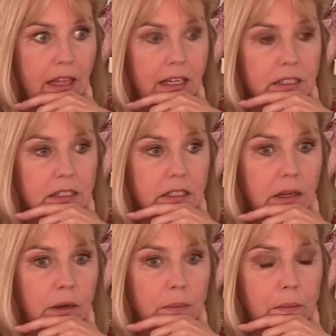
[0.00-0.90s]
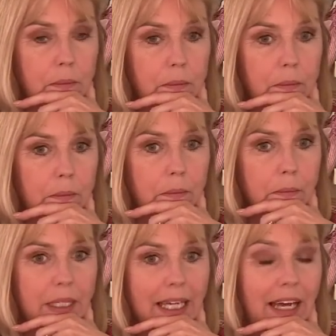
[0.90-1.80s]
there's some
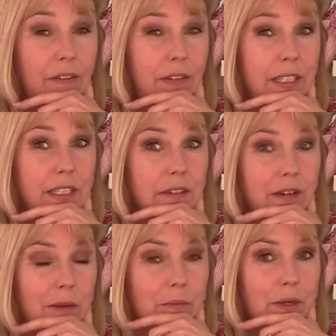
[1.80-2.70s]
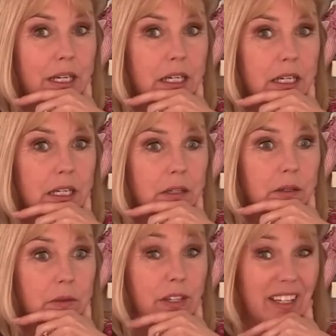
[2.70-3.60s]
Kaffe Fassett fabric,
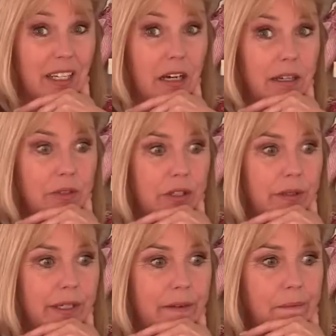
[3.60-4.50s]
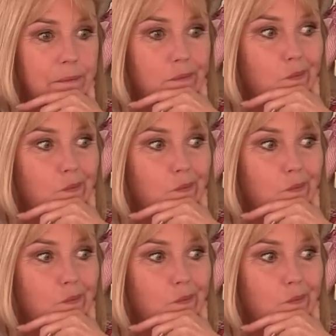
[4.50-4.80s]
which I think I'm doing.